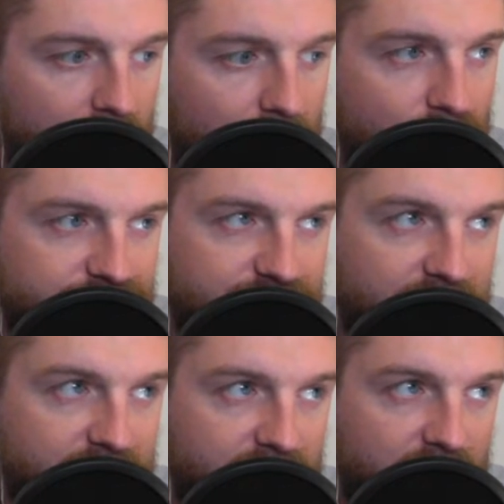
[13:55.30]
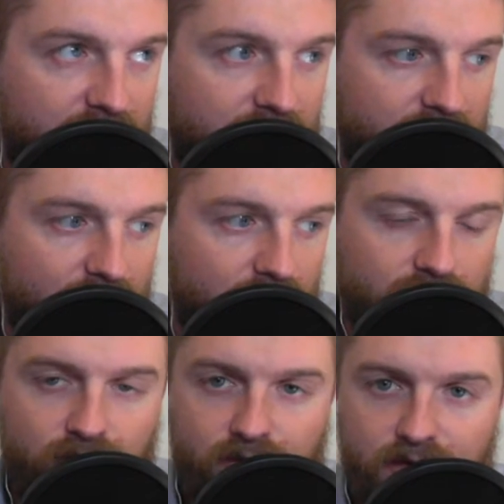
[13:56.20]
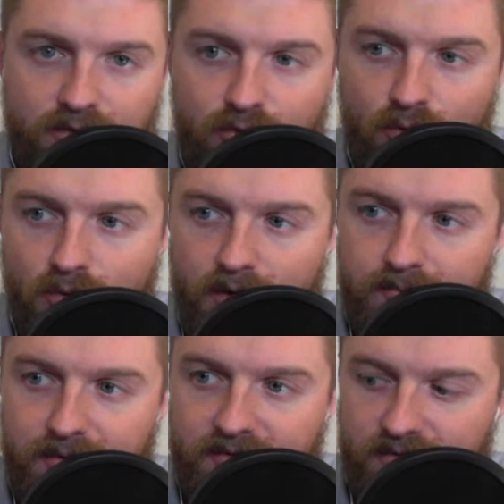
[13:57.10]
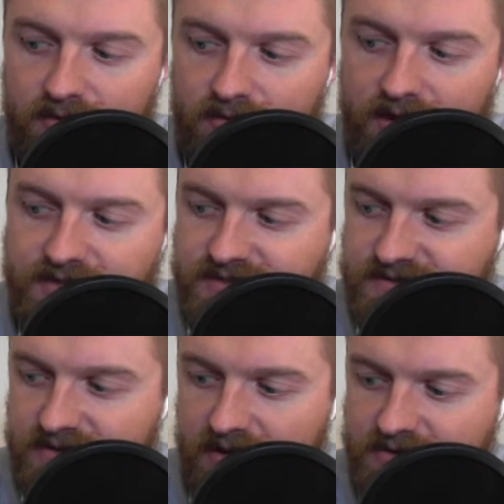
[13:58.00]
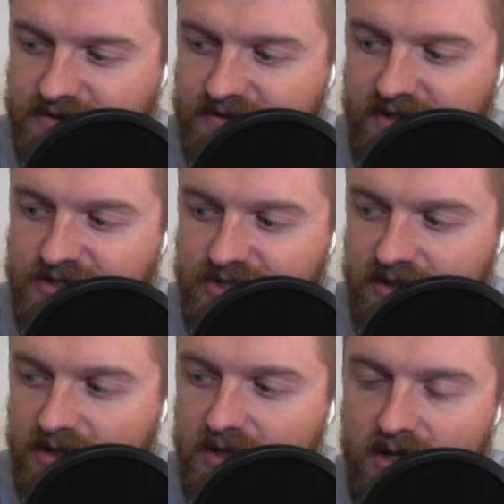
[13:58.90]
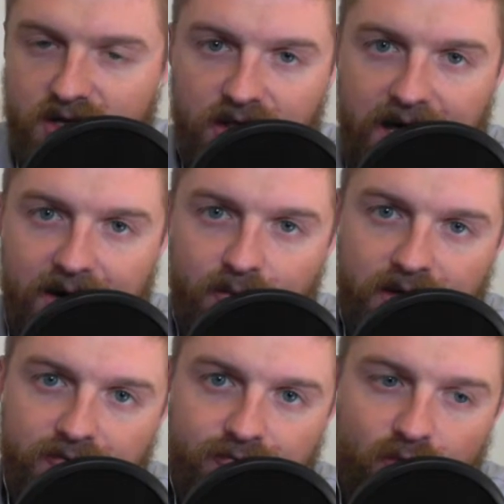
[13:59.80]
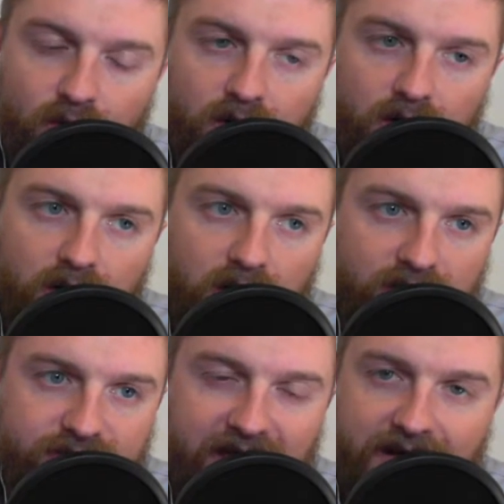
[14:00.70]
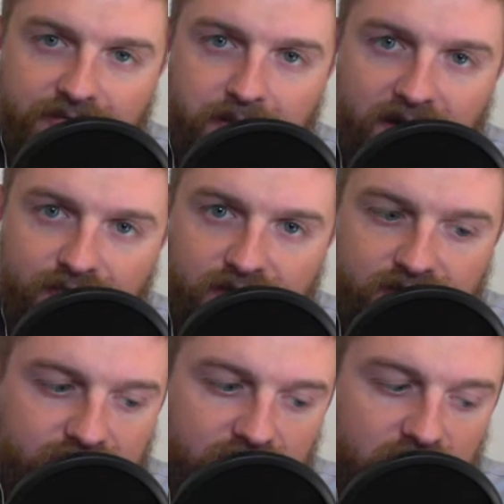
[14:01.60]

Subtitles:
which is you can Google it, but it's a legislation allowing for tax benefits